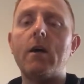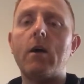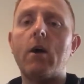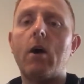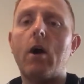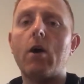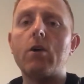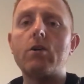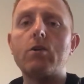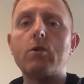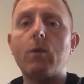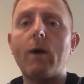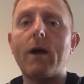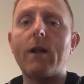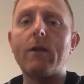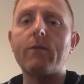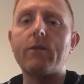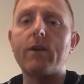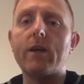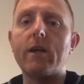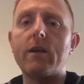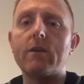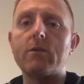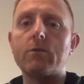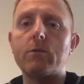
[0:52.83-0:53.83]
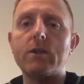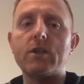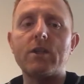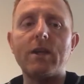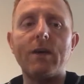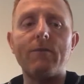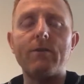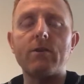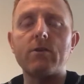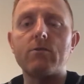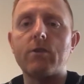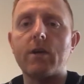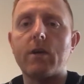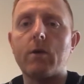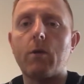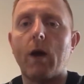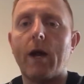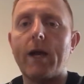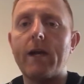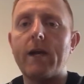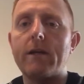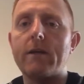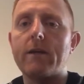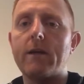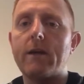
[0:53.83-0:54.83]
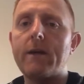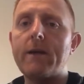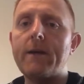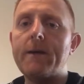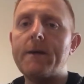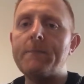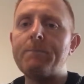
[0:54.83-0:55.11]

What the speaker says: or 12 years, whichever is required,